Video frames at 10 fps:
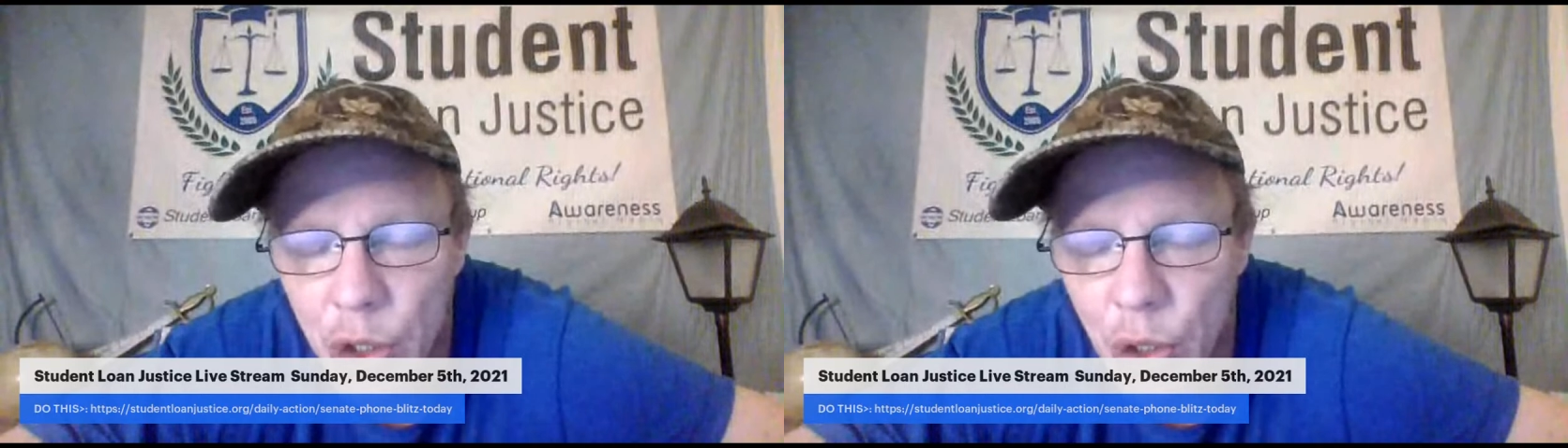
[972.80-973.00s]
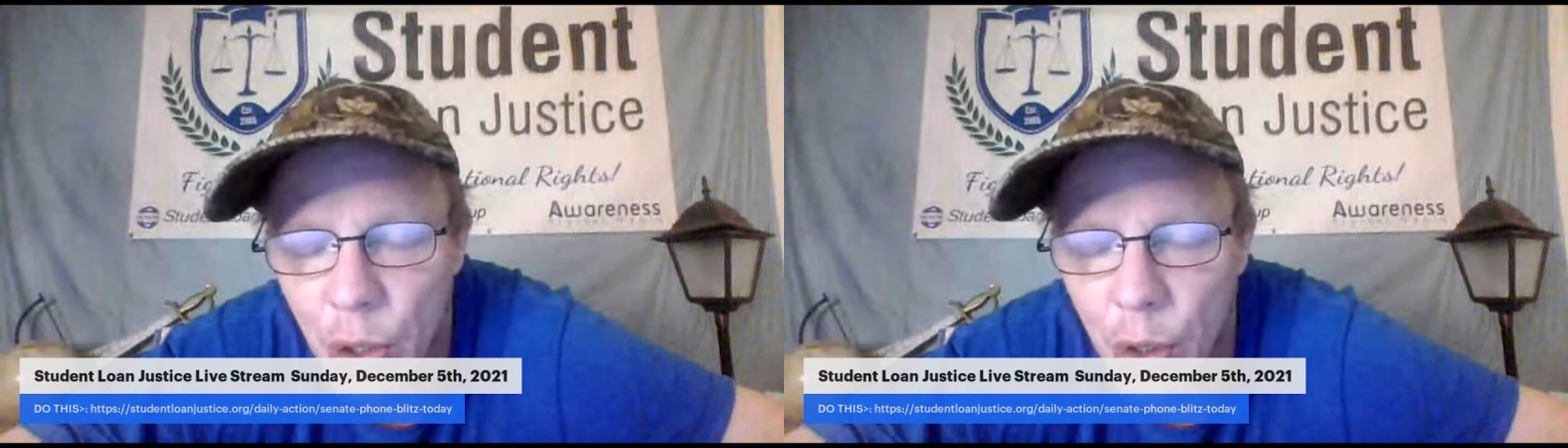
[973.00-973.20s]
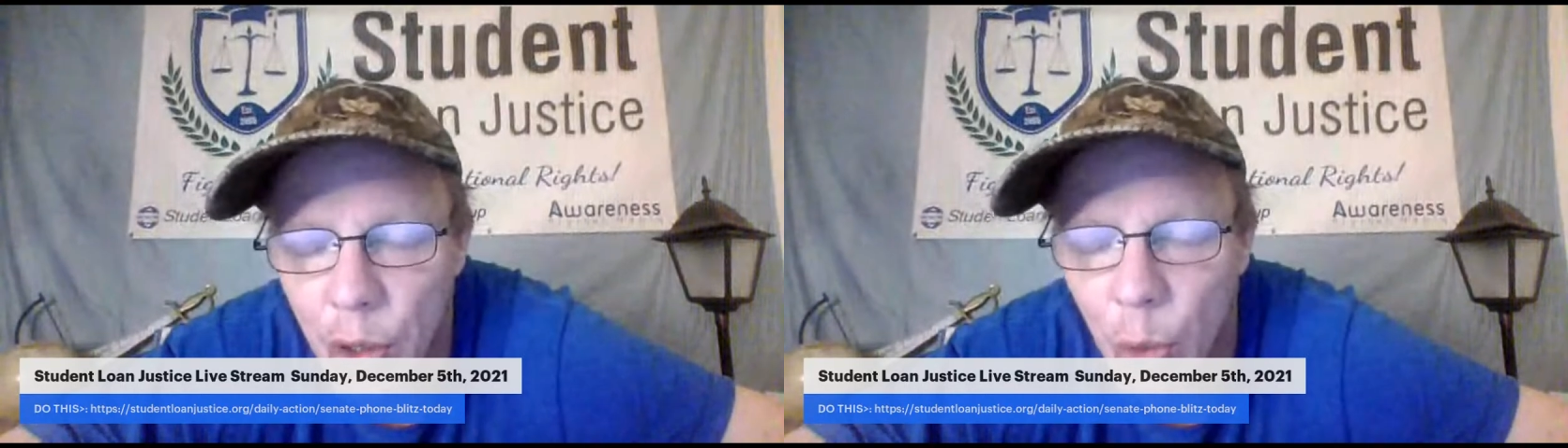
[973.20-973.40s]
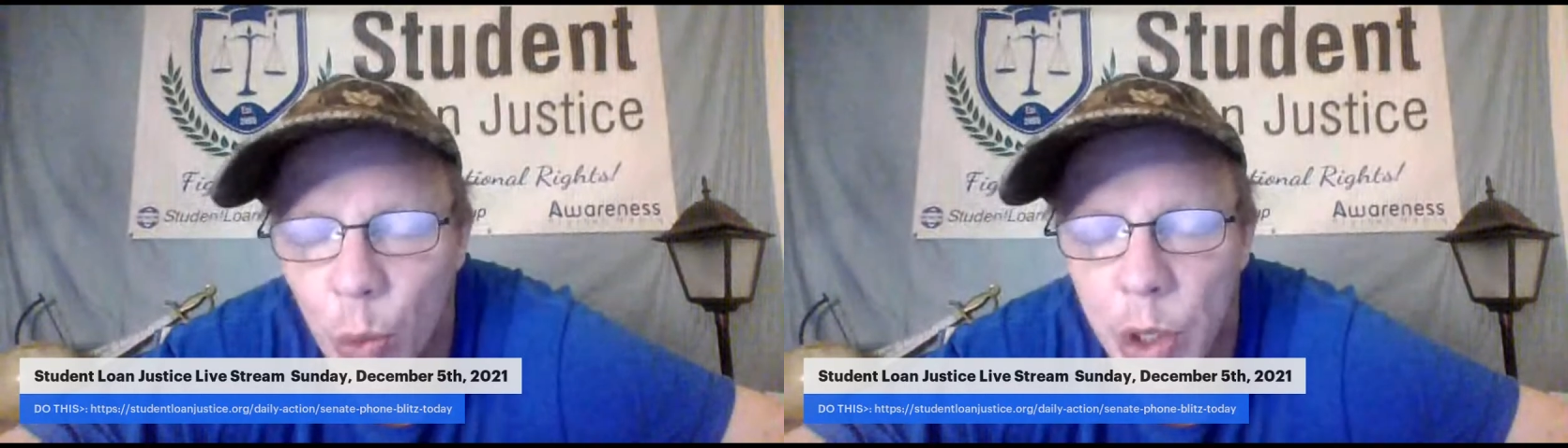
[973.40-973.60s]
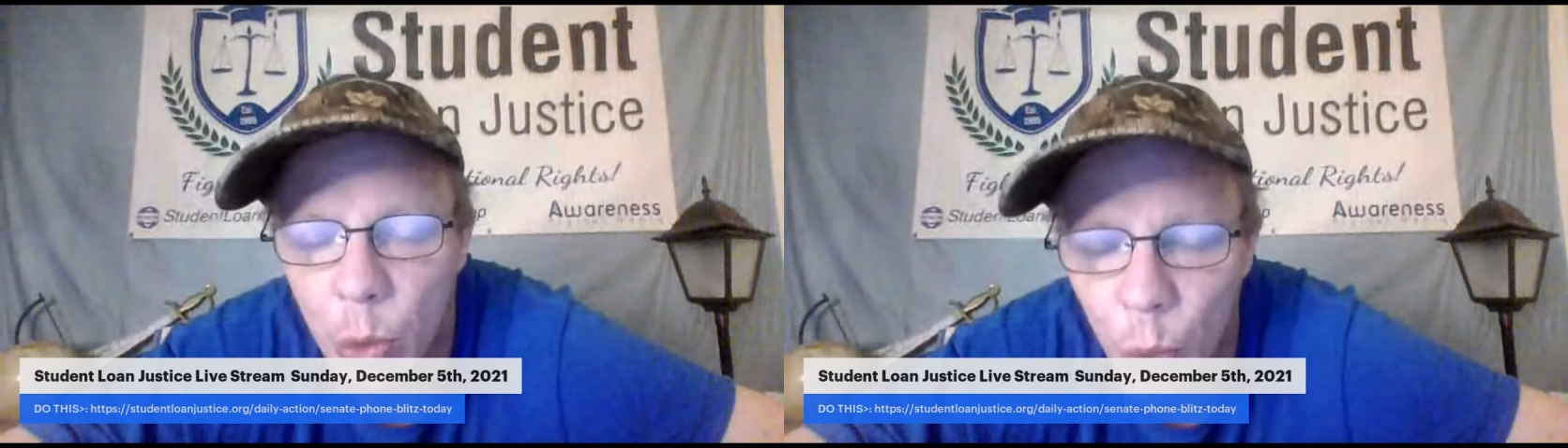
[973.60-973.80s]
sure that
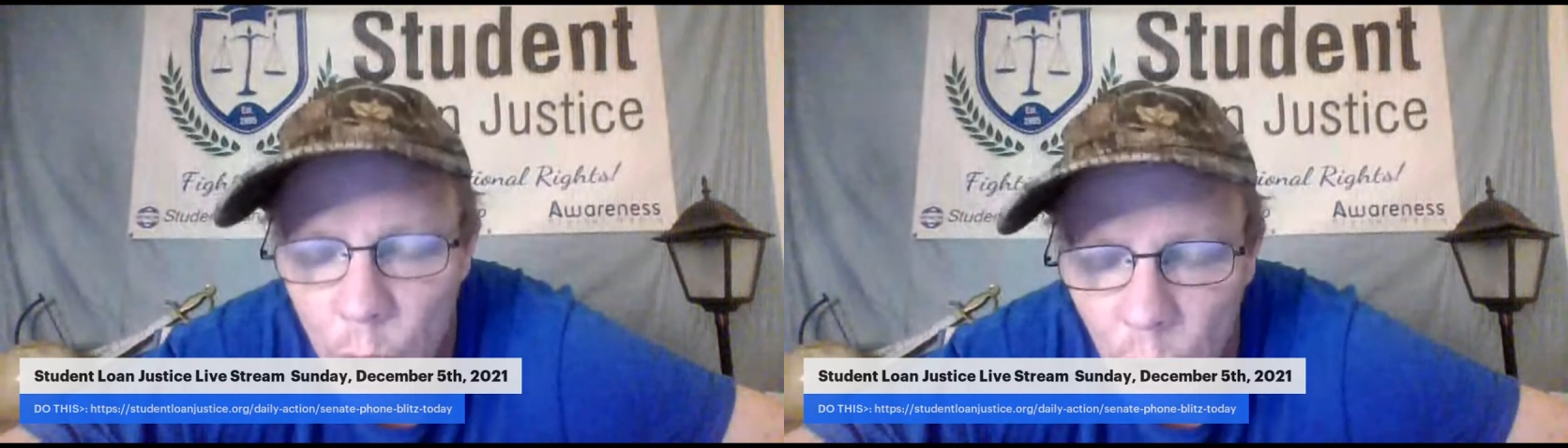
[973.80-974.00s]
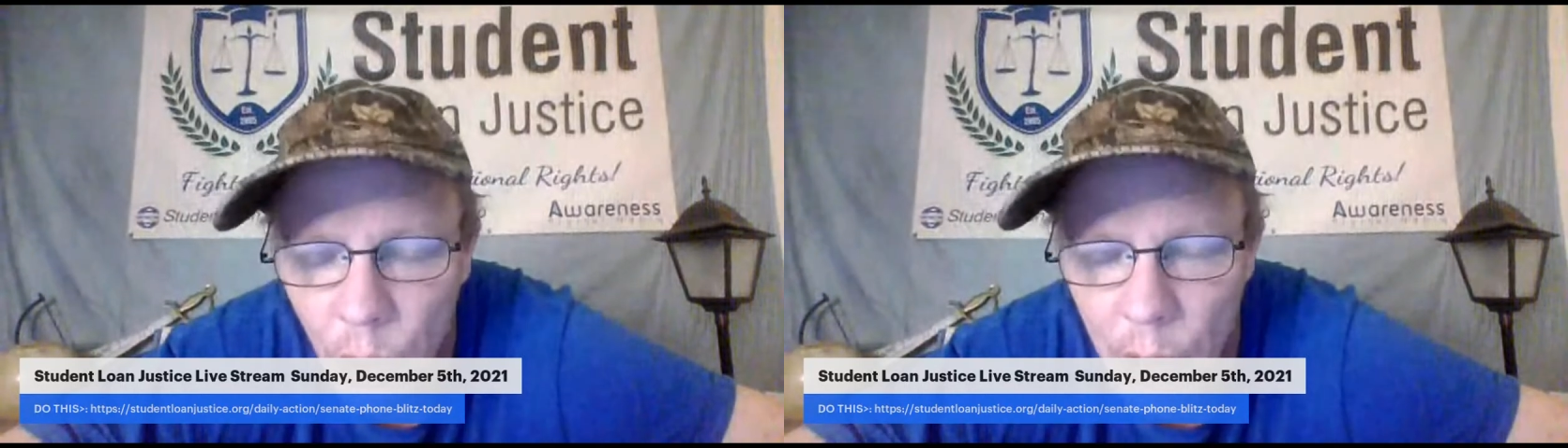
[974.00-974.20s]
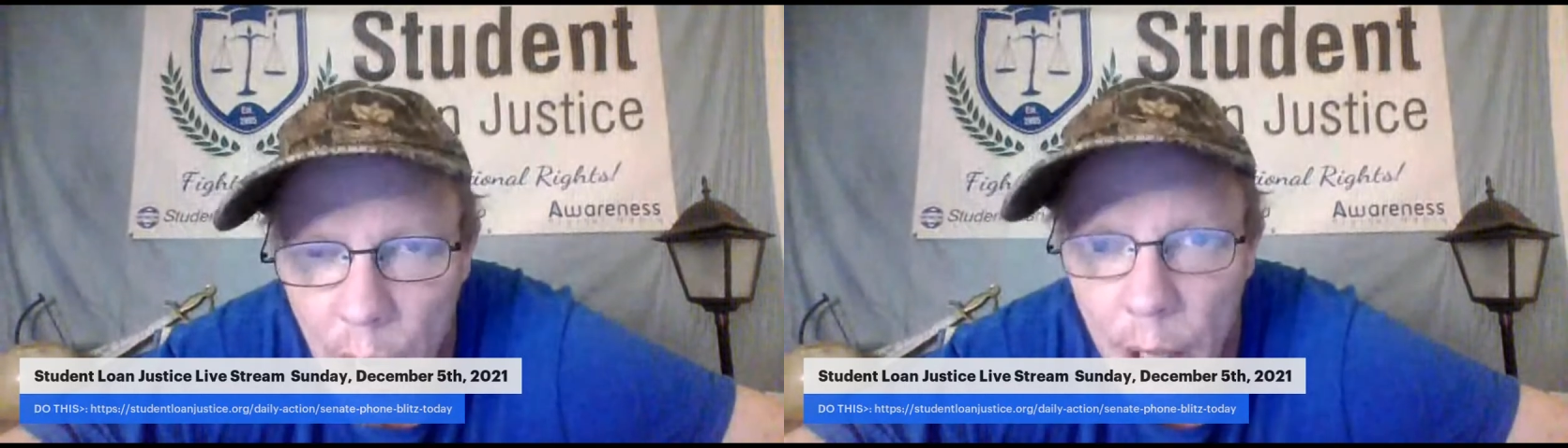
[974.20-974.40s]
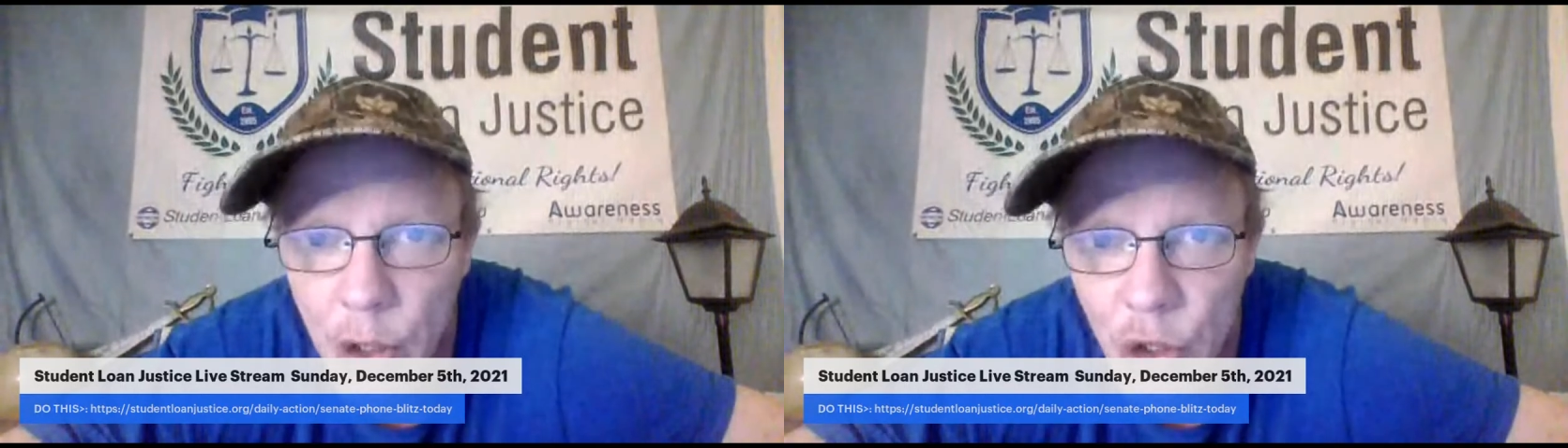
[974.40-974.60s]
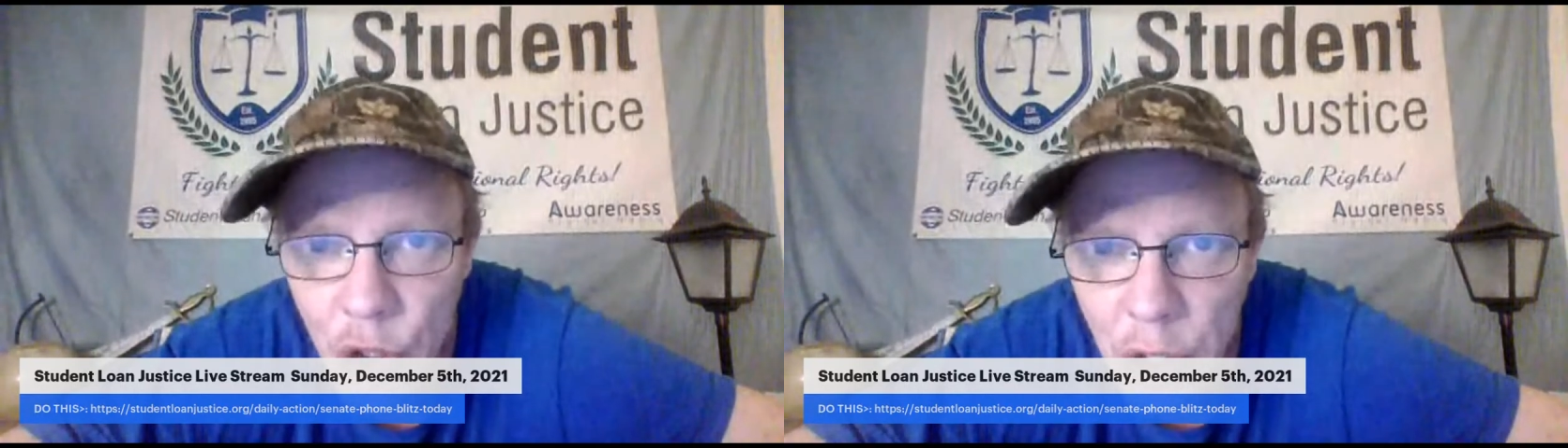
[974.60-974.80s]
we will not
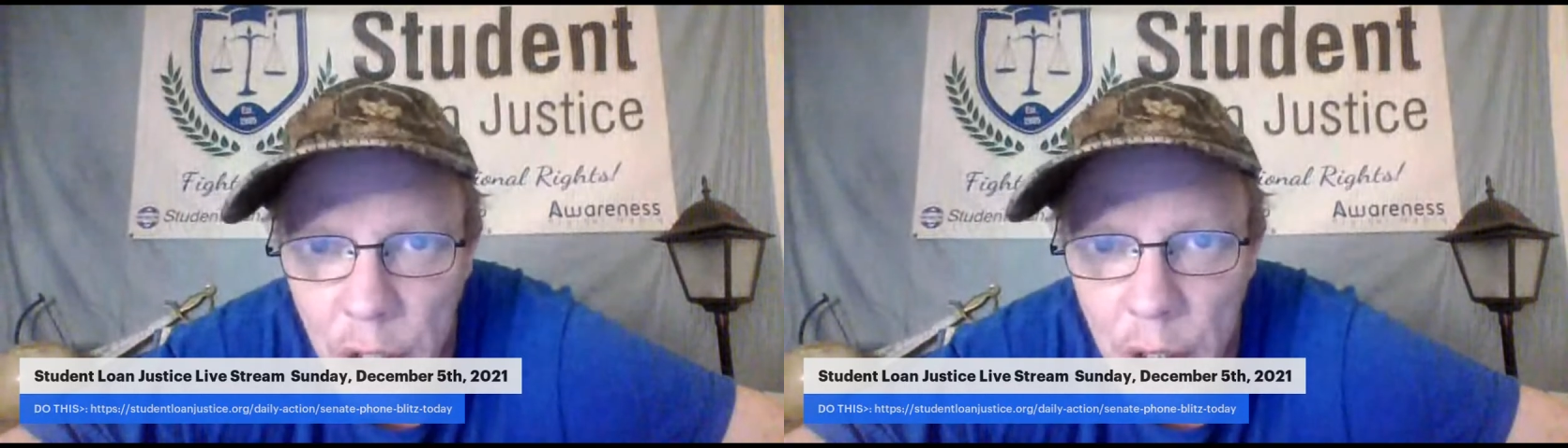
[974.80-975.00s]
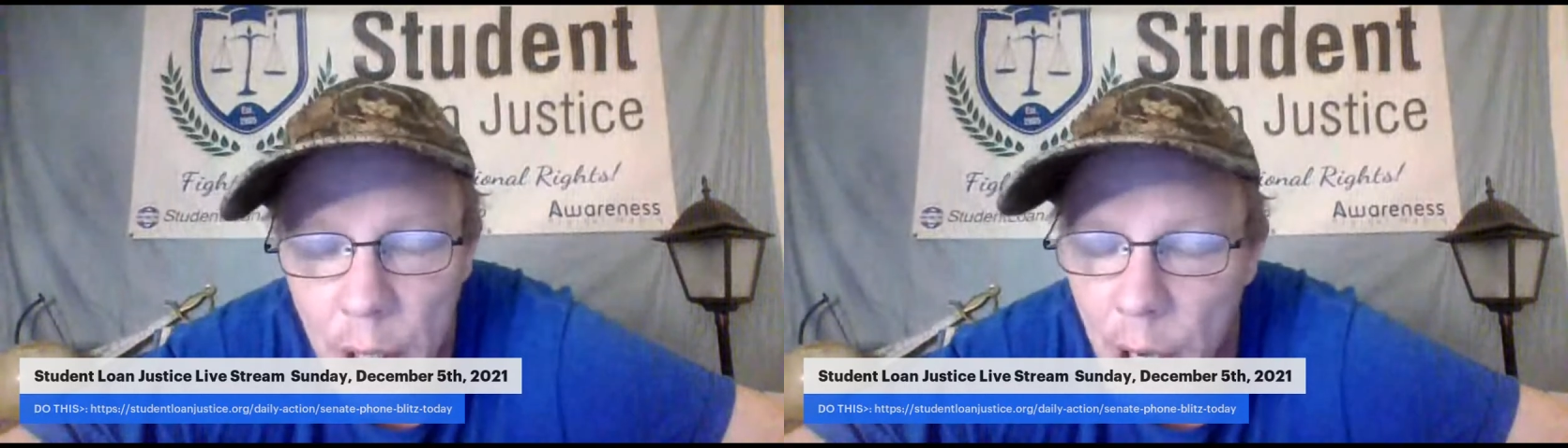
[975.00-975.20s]
see